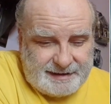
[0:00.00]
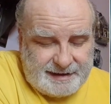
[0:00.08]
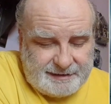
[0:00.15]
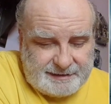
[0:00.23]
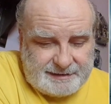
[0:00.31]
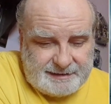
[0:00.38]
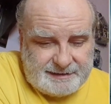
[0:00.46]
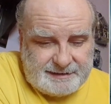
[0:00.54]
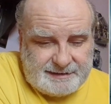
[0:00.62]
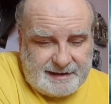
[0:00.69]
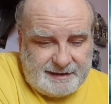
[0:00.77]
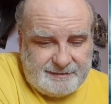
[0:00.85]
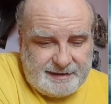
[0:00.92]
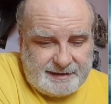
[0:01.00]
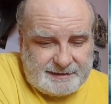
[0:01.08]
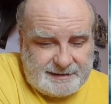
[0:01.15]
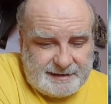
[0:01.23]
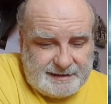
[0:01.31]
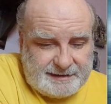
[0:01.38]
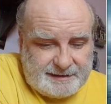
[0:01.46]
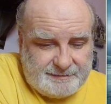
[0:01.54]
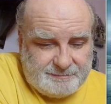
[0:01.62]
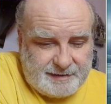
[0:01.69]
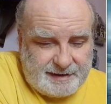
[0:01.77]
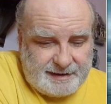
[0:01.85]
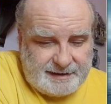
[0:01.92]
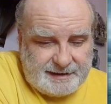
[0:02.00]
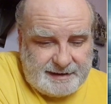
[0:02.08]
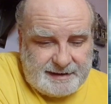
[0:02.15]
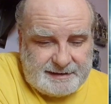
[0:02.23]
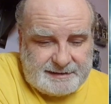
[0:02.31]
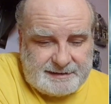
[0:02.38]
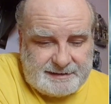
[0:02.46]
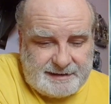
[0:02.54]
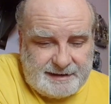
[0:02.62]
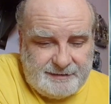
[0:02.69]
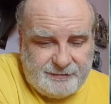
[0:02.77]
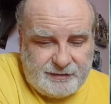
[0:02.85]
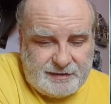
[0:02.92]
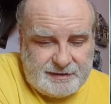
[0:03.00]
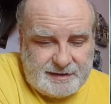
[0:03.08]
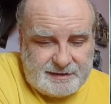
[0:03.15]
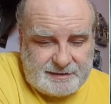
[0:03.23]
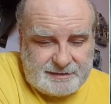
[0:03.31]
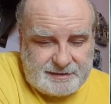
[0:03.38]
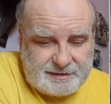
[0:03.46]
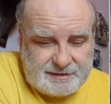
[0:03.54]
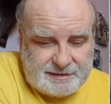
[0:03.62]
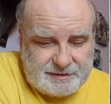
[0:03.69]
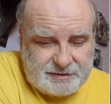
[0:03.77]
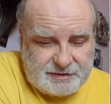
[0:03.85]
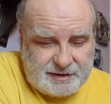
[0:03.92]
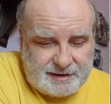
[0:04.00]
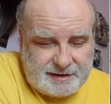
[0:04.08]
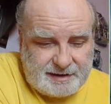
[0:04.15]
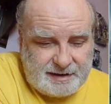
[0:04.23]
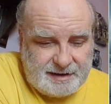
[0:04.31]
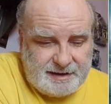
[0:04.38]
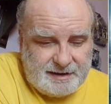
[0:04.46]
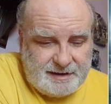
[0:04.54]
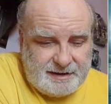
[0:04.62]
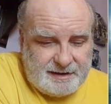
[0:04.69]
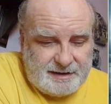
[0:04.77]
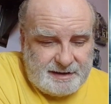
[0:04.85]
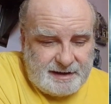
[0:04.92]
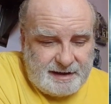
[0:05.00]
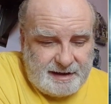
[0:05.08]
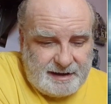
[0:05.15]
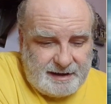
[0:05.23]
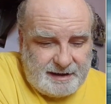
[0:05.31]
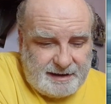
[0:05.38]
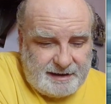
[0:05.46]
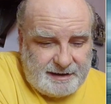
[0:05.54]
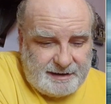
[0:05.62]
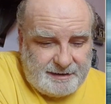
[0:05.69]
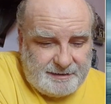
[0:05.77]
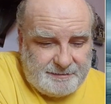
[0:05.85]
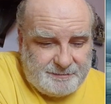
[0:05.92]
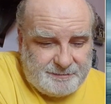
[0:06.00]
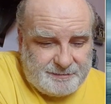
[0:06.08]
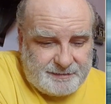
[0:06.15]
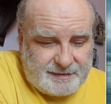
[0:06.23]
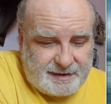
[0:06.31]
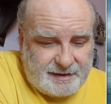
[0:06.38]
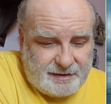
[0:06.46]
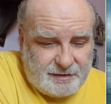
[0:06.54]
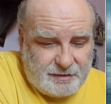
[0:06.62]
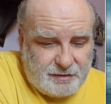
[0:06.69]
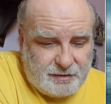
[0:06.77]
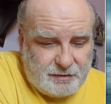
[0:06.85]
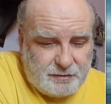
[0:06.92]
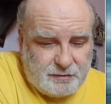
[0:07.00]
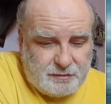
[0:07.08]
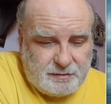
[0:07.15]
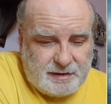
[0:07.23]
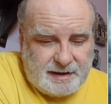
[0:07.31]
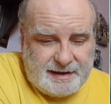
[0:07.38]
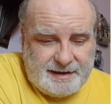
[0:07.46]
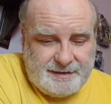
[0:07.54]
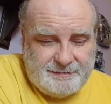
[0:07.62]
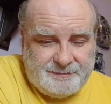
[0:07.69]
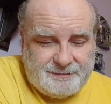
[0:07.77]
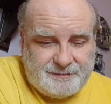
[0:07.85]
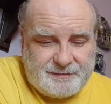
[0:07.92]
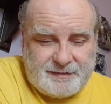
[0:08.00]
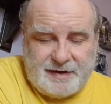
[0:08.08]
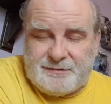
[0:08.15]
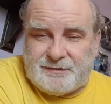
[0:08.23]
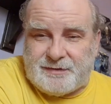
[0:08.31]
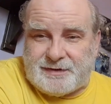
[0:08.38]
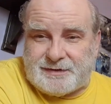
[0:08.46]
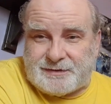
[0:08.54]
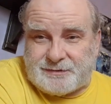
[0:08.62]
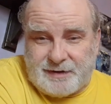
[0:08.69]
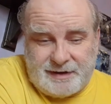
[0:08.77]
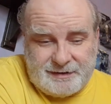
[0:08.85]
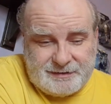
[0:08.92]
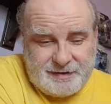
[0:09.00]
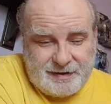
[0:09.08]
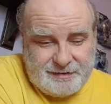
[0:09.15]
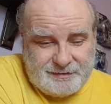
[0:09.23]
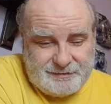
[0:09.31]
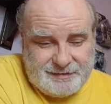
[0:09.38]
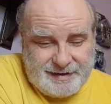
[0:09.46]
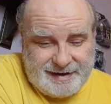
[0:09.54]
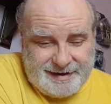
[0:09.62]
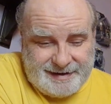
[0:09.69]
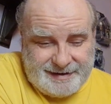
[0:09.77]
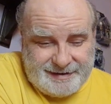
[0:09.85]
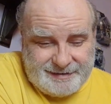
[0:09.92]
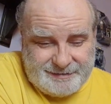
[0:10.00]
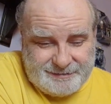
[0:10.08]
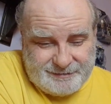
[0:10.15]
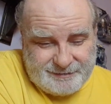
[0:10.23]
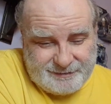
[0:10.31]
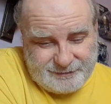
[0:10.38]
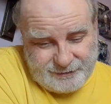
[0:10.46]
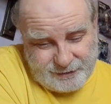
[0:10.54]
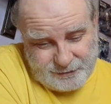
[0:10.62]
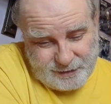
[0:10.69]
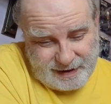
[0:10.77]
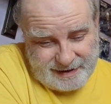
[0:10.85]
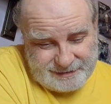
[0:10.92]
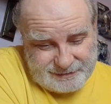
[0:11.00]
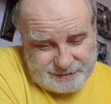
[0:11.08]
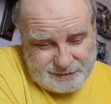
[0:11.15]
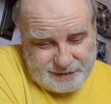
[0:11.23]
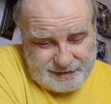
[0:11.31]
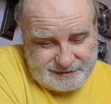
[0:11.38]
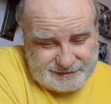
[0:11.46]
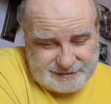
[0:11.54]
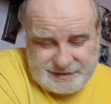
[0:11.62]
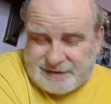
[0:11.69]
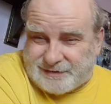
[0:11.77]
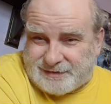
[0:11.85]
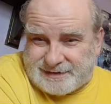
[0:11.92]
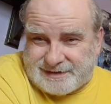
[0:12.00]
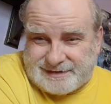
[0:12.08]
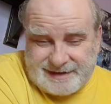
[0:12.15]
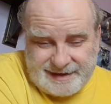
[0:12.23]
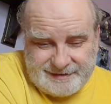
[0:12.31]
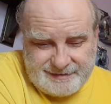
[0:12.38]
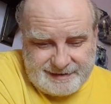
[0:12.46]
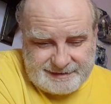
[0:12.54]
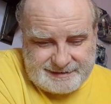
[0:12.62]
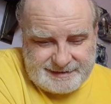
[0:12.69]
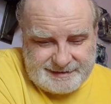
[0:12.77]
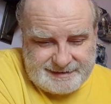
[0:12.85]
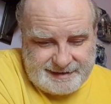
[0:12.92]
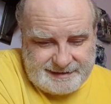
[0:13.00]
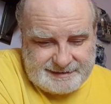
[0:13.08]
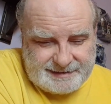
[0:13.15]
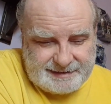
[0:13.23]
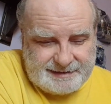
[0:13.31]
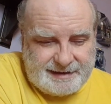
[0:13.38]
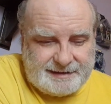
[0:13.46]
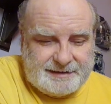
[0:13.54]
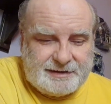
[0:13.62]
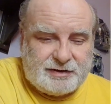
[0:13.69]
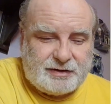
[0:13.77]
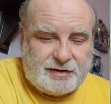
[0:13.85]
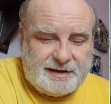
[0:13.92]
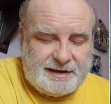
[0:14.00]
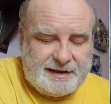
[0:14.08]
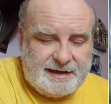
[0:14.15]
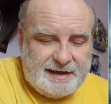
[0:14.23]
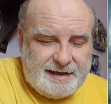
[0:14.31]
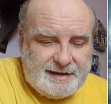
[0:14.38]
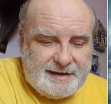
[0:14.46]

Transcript: Now, this is directed by Steven Sergic, who was well known for Wayne's World 2 as a director in 1993.